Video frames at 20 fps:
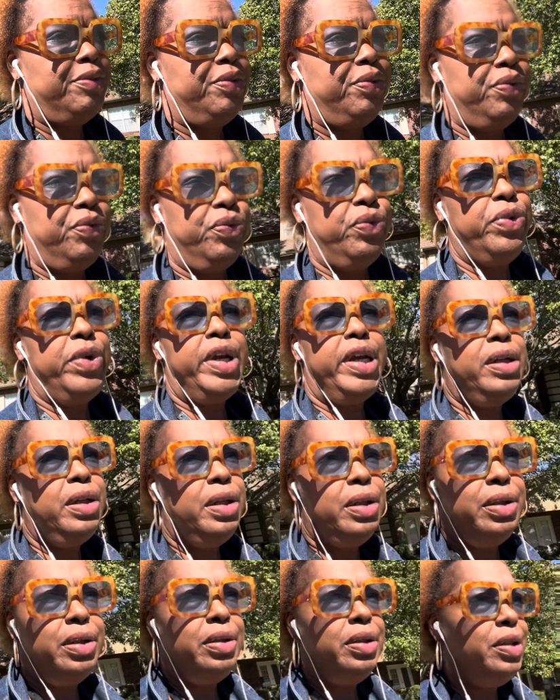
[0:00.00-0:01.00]

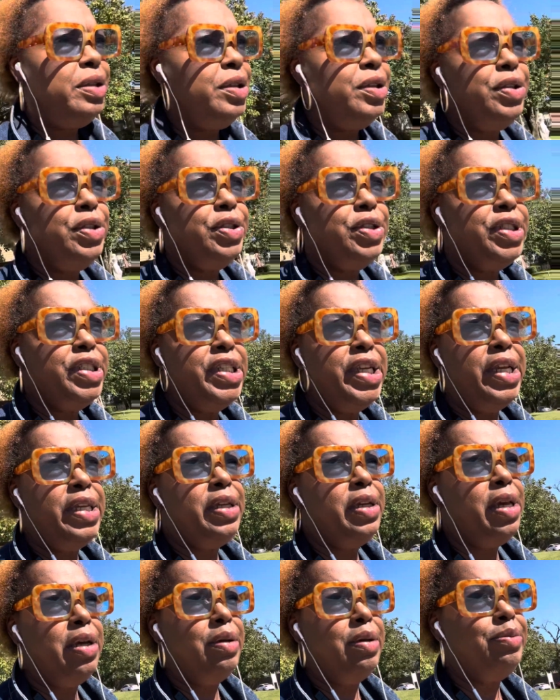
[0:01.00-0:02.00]
regular
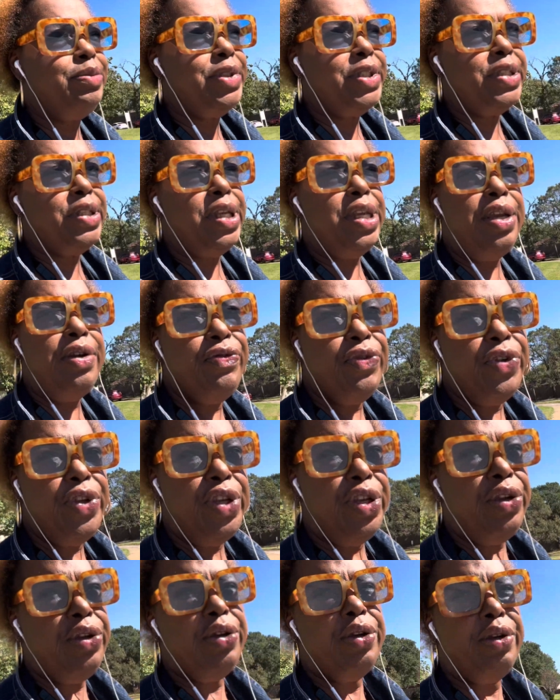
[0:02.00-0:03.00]
checkups every
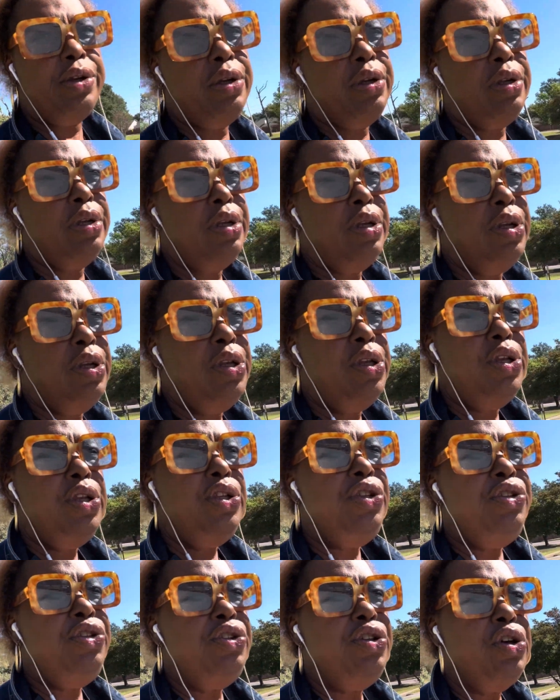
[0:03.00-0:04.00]
year.
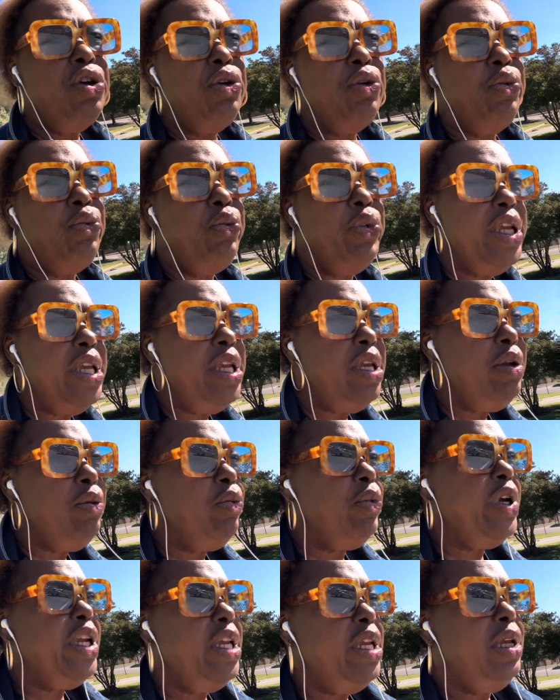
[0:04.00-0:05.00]
You know,
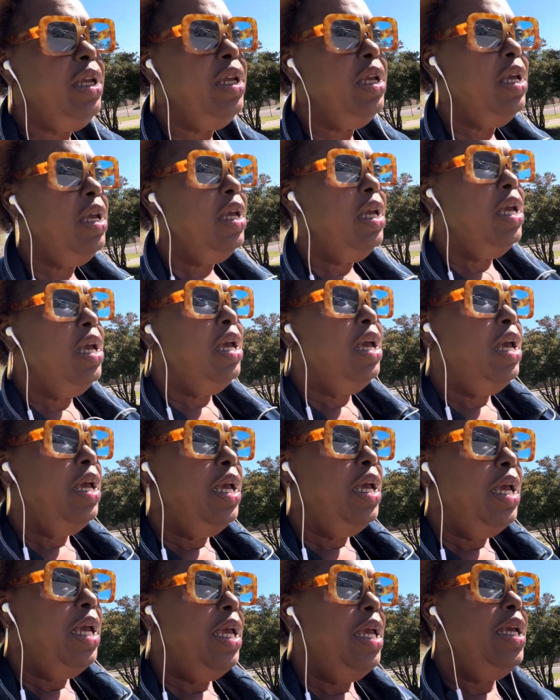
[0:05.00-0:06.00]
we
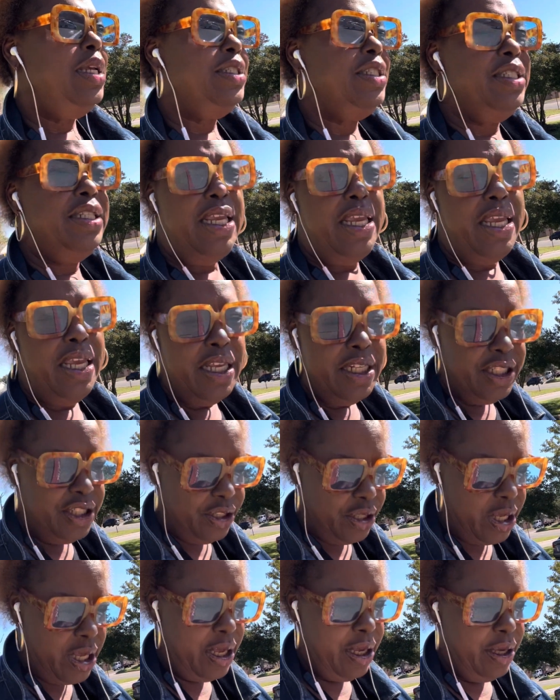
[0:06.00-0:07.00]
as
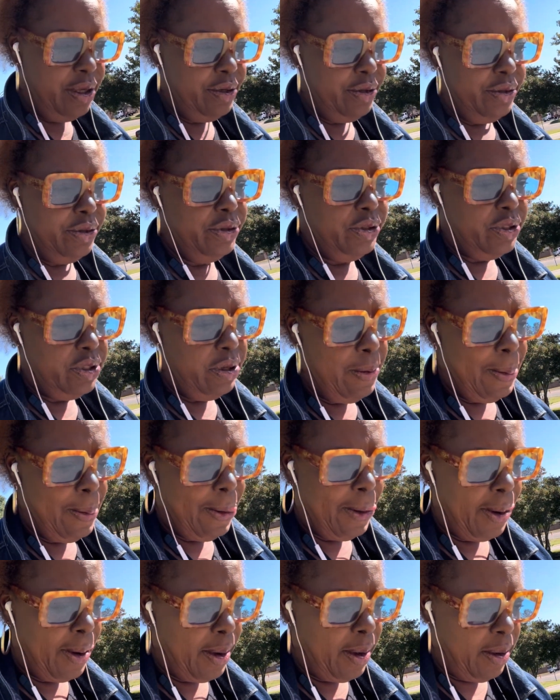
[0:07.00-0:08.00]
educators,
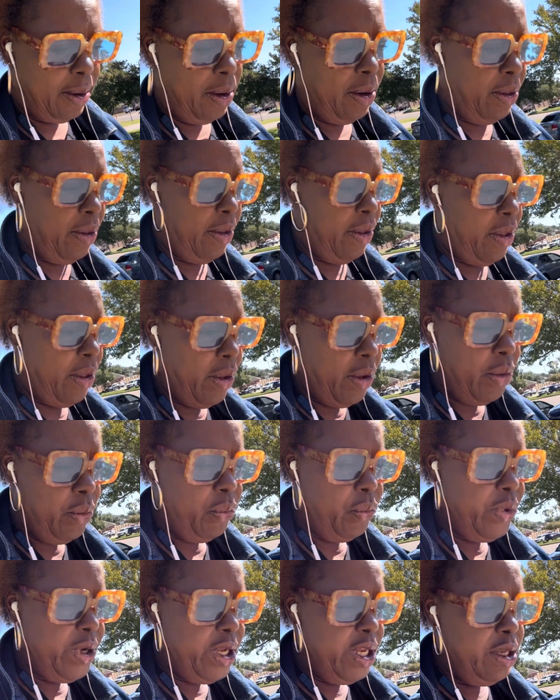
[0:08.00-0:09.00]

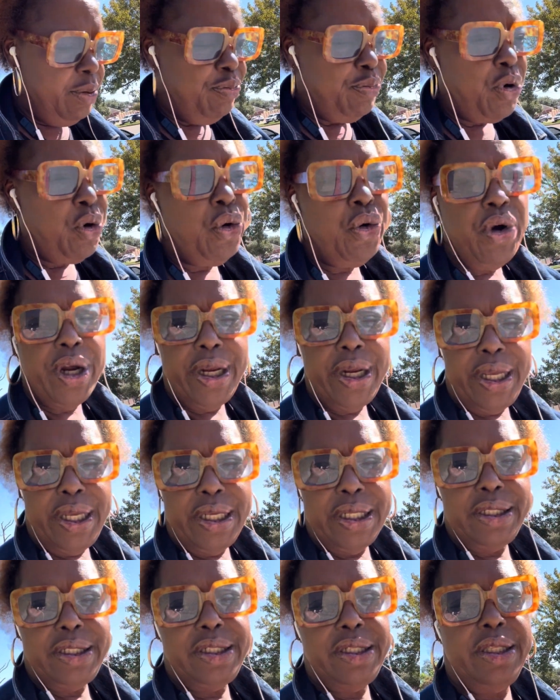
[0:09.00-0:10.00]
we pour
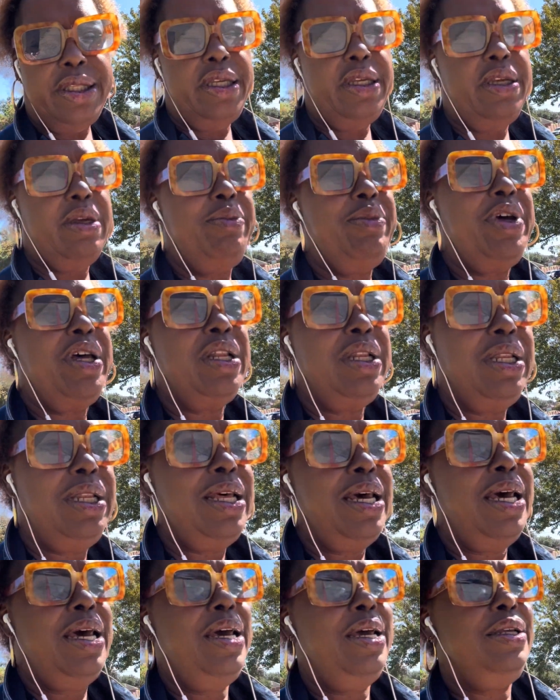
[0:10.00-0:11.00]
into them a
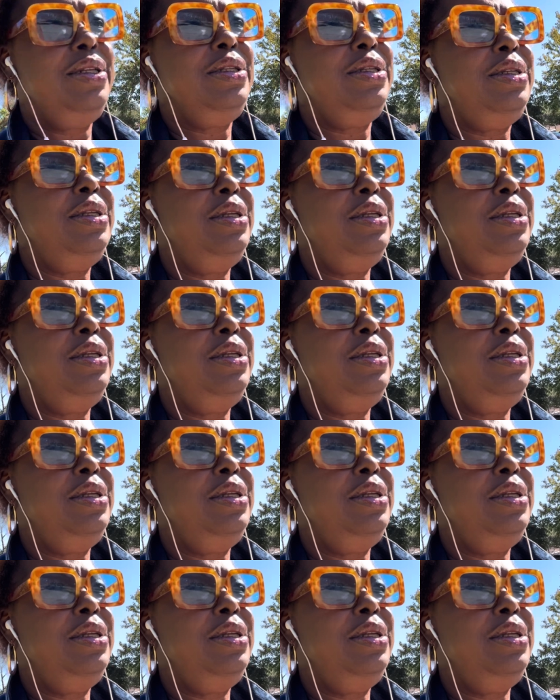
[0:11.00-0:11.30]
lot.